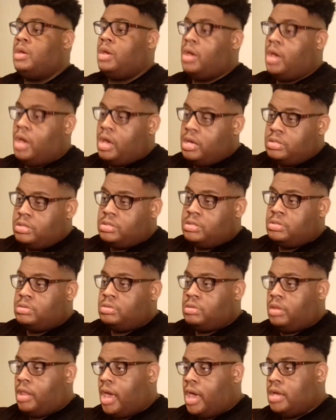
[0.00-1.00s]
I
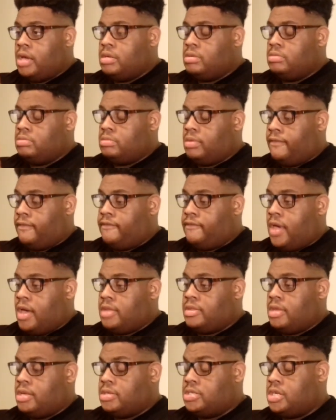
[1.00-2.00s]
do like the
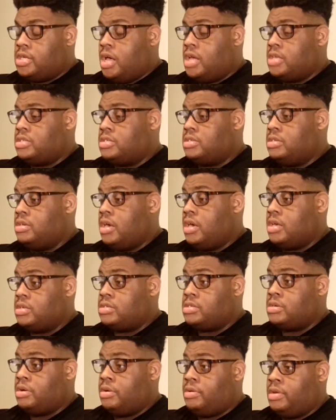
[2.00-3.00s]
fact that John Cena
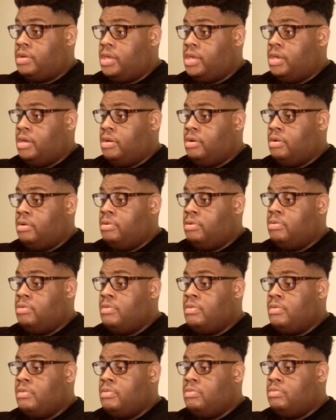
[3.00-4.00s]
has turned
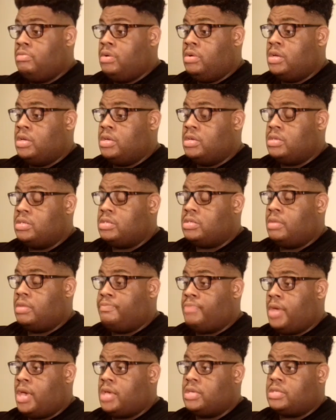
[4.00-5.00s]
heel was the
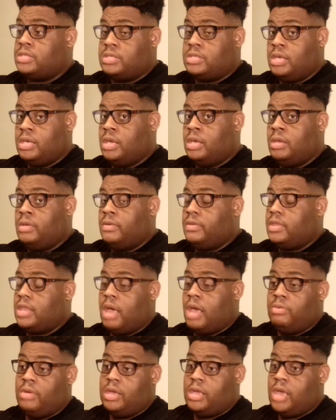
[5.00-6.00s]
best thing
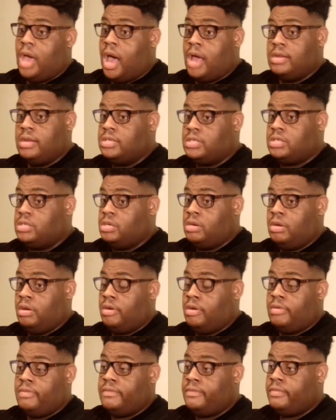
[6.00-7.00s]
that we got this
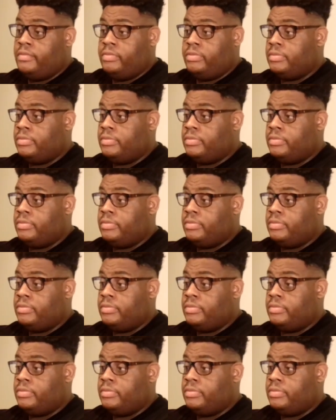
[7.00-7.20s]
year.